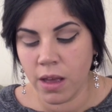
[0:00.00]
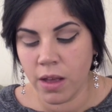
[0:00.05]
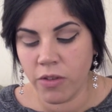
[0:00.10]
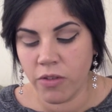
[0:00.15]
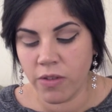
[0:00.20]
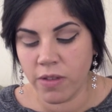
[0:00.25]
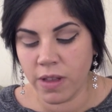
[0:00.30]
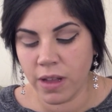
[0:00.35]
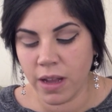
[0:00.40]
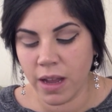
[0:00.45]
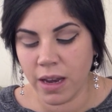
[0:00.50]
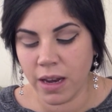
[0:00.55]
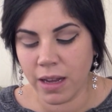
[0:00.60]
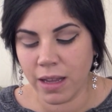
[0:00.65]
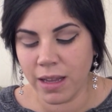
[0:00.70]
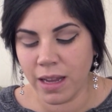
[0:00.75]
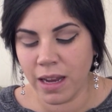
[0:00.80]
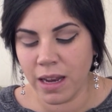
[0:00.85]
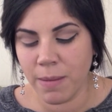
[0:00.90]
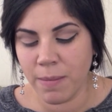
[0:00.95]
just to kind of
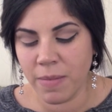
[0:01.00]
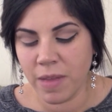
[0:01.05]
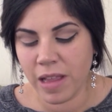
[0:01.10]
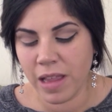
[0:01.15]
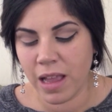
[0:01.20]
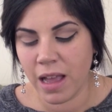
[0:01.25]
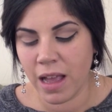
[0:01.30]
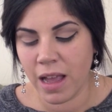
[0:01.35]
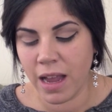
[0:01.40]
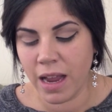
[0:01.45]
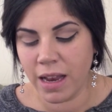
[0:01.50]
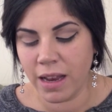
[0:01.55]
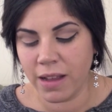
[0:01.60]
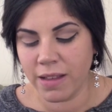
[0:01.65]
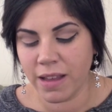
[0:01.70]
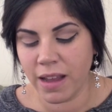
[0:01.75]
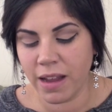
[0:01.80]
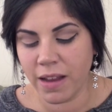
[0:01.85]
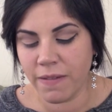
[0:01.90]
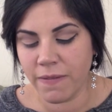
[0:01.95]
clean up the line,
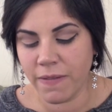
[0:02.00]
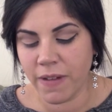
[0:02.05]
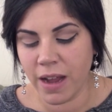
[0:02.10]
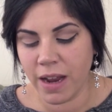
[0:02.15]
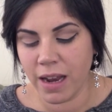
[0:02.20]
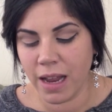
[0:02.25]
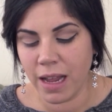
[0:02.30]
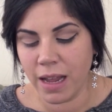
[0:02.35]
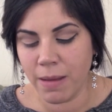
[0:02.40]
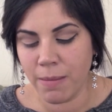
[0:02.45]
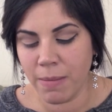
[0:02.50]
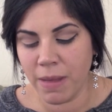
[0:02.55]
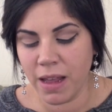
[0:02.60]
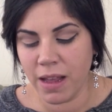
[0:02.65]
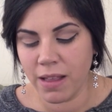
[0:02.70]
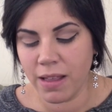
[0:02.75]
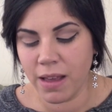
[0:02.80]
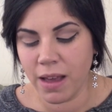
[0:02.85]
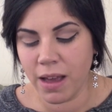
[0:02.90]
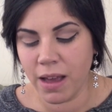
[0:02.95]
because I can find I can be a